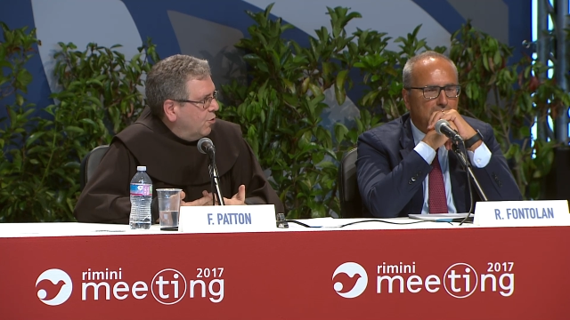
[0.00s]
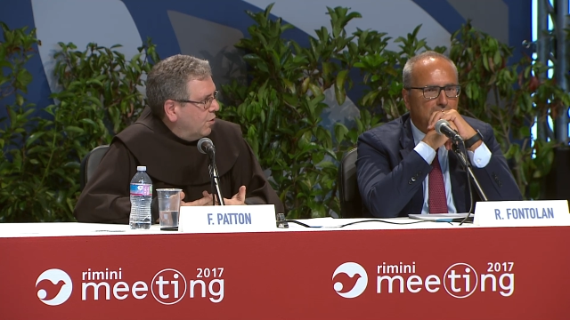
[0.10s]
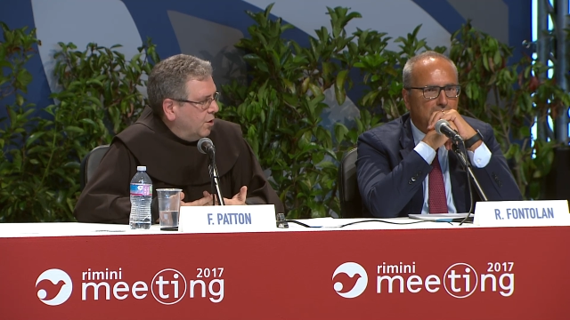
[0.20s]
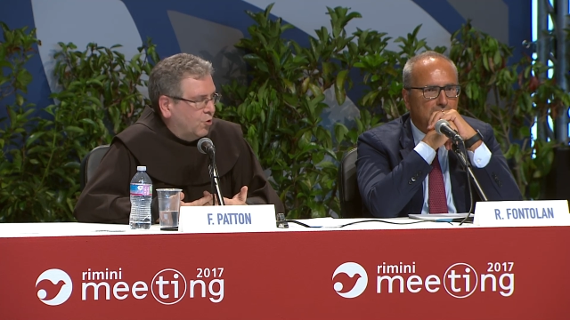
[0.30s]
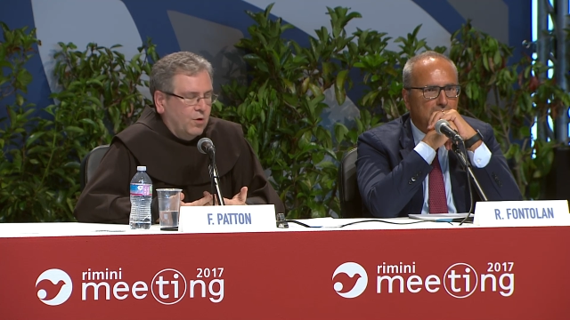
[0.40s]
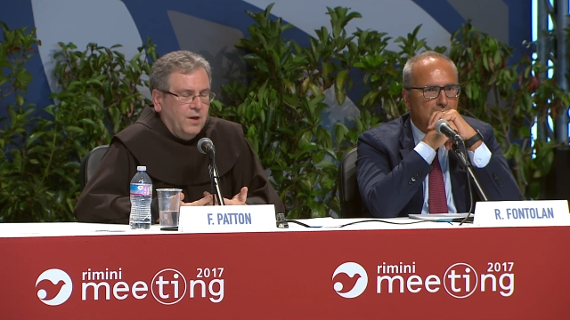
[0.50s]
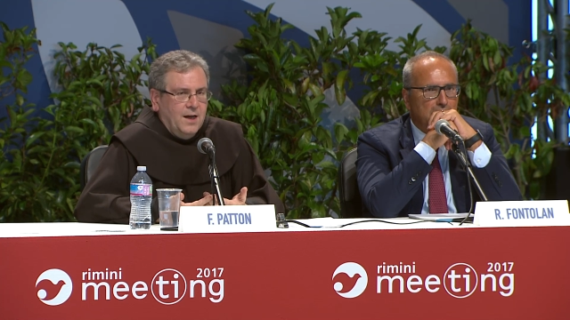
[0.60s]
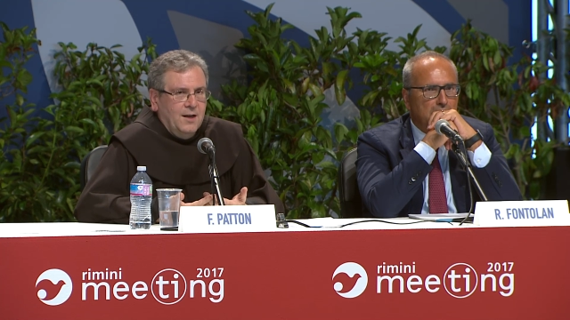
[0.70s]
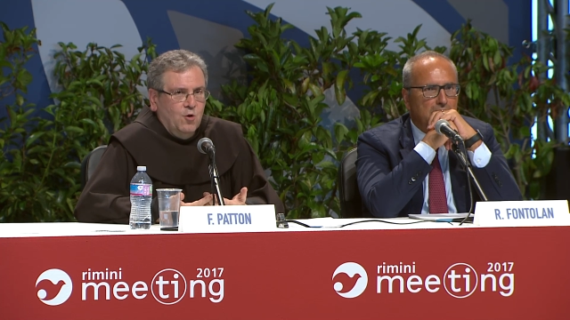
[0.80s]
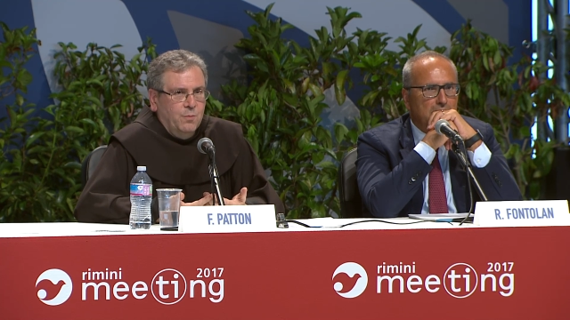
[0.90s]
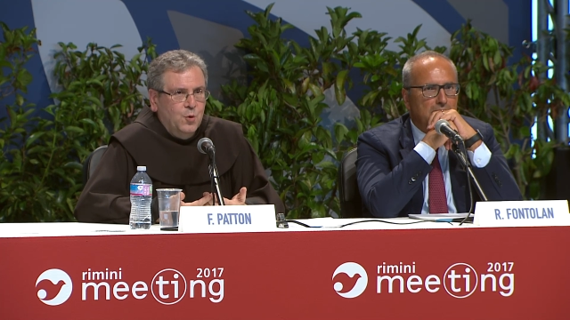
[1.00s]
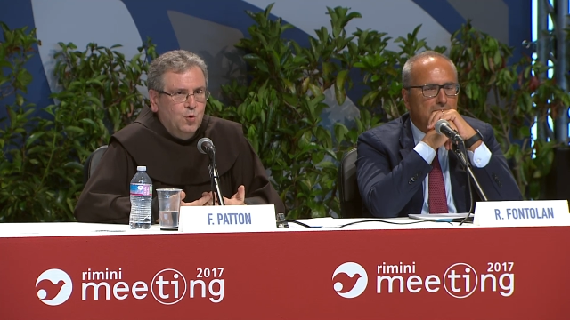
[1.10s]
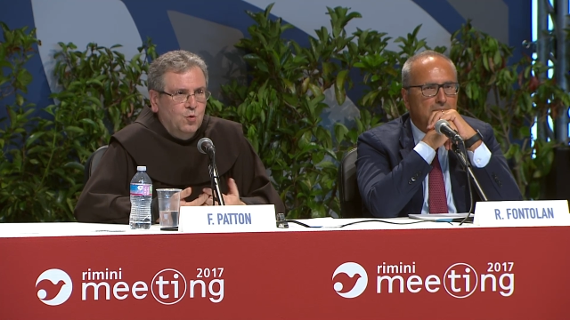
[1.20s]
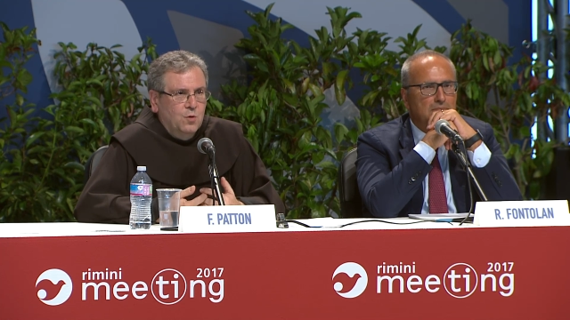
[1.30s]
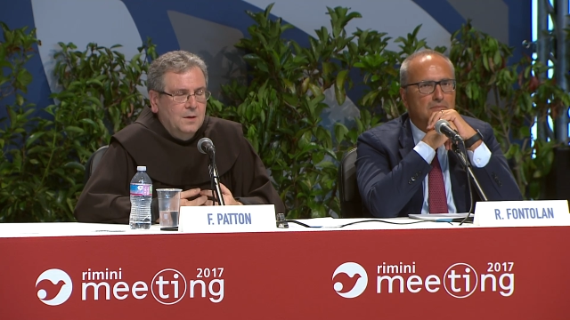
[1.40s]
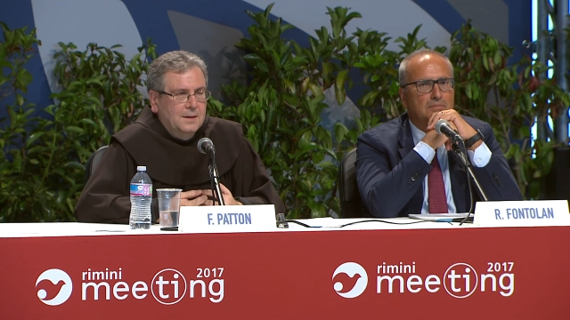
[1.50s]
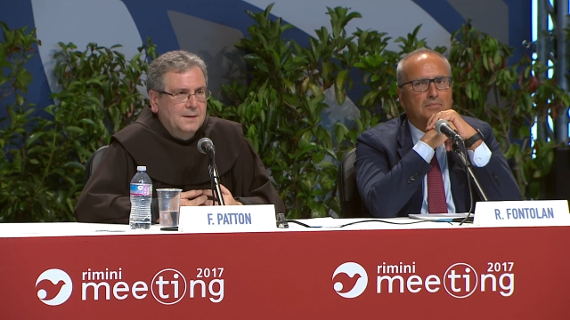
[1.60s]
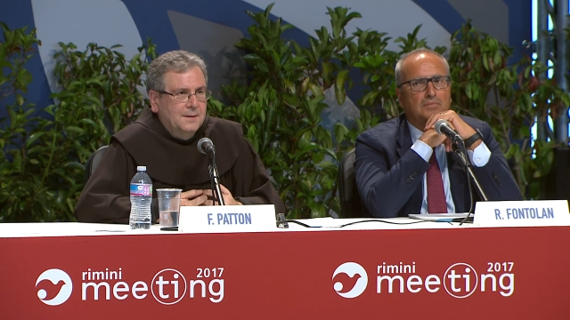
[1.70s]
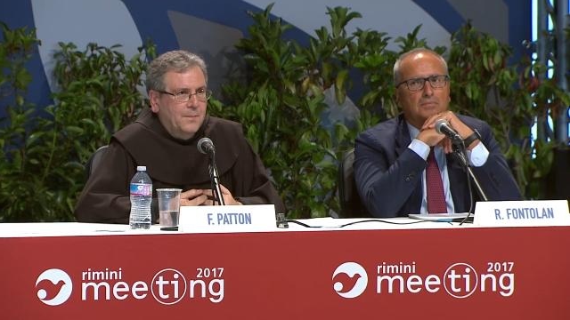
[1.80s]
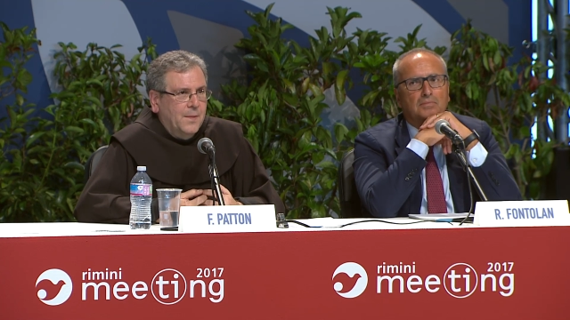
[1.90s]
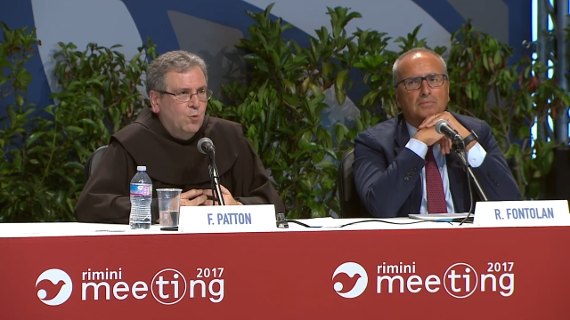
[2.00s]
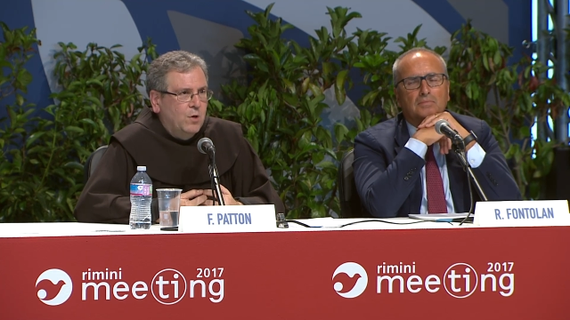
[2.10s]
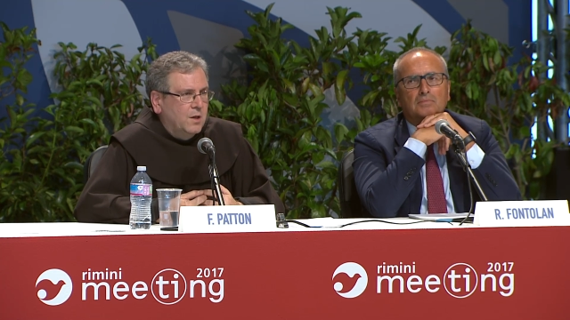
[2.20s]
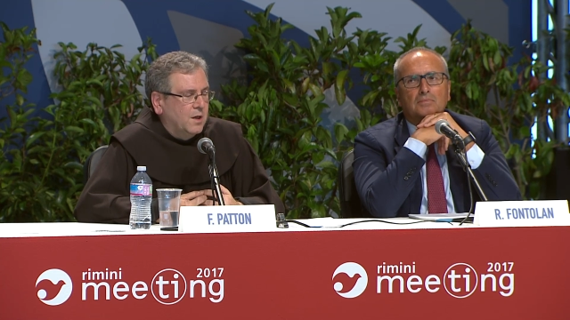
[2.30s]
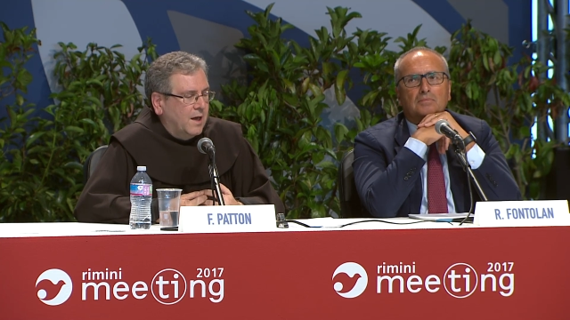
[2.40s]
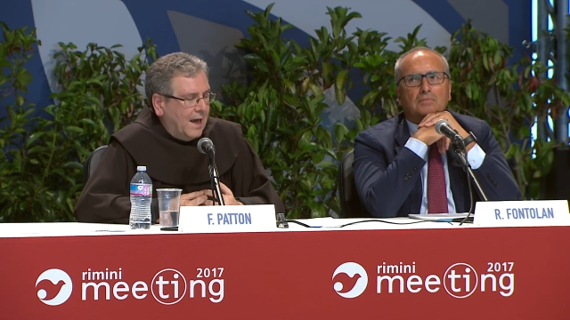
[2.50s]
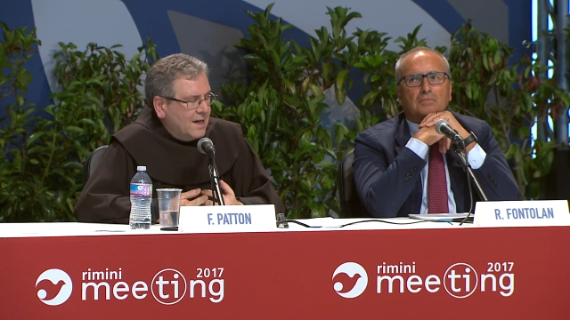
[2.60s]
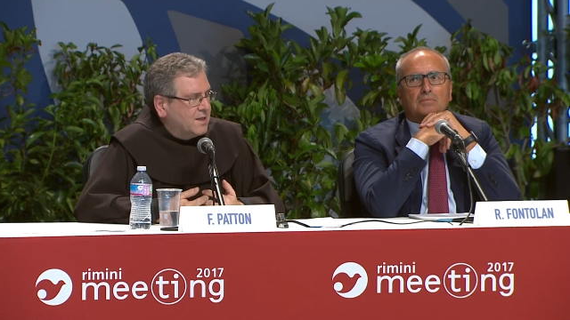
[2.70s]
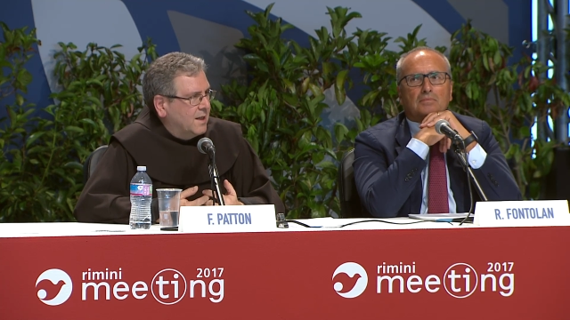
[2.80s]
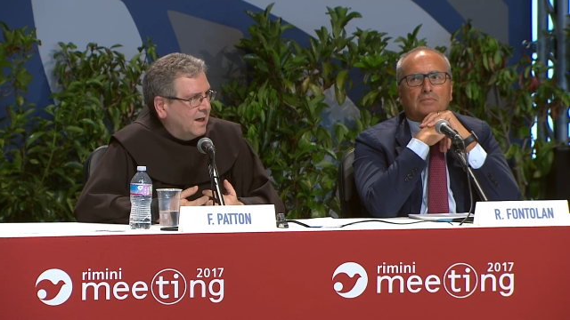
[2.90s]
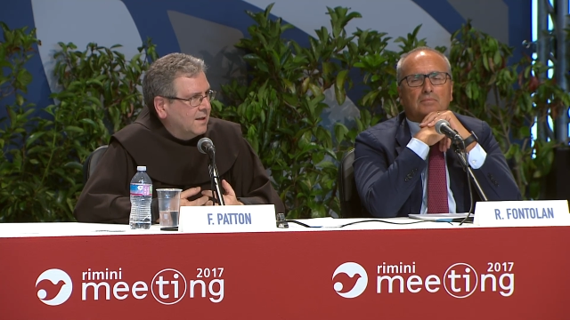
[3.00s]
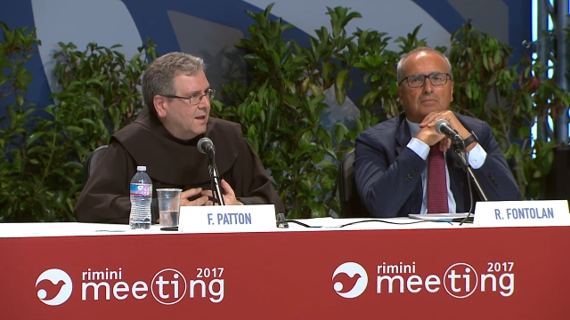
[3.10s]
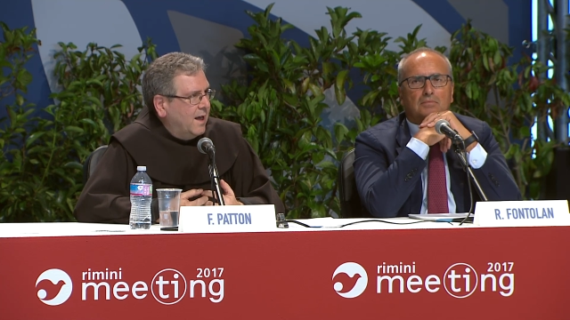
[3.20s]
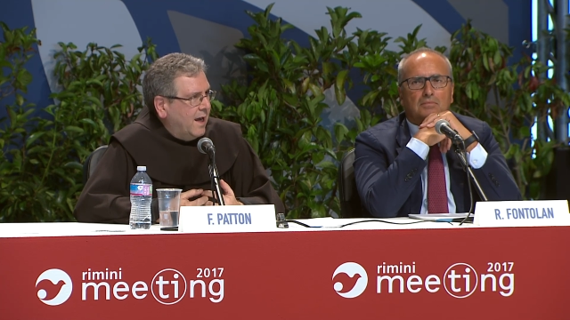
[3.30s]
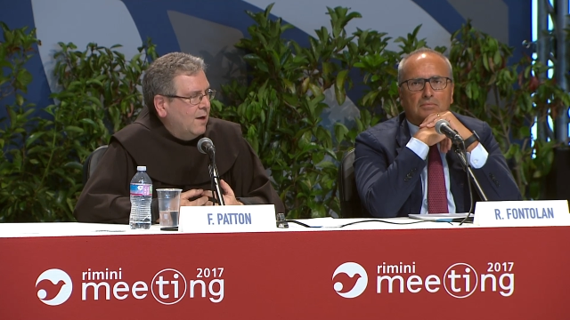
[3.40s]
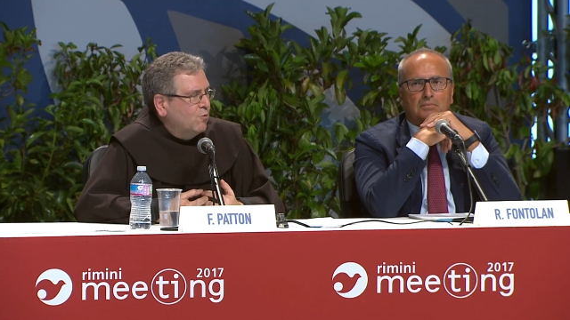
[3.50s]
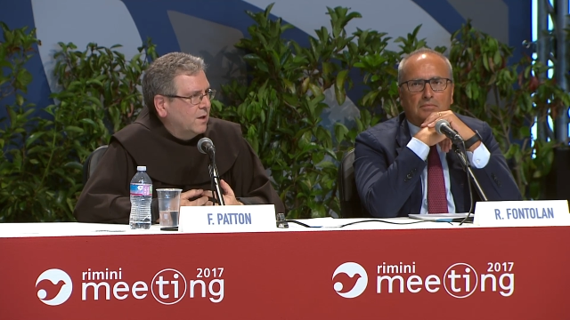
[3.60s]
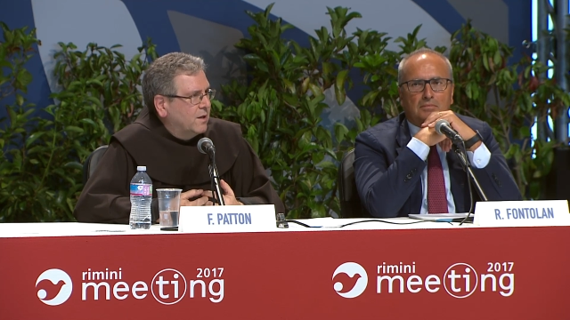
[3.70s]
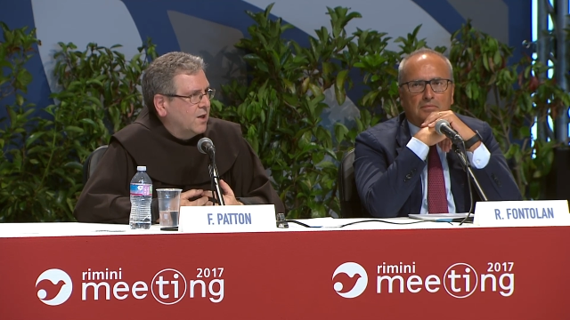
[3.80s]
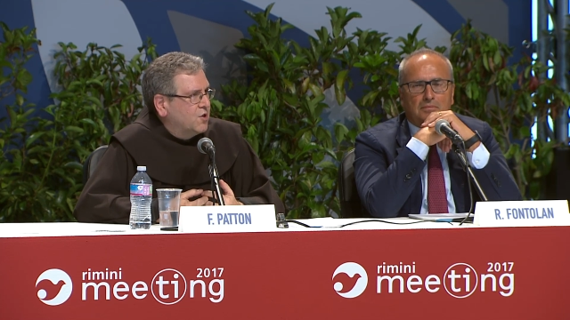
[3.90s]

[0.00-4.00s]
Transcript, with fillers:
Speaker 1: Many of them have died, others have gone, have emigrated and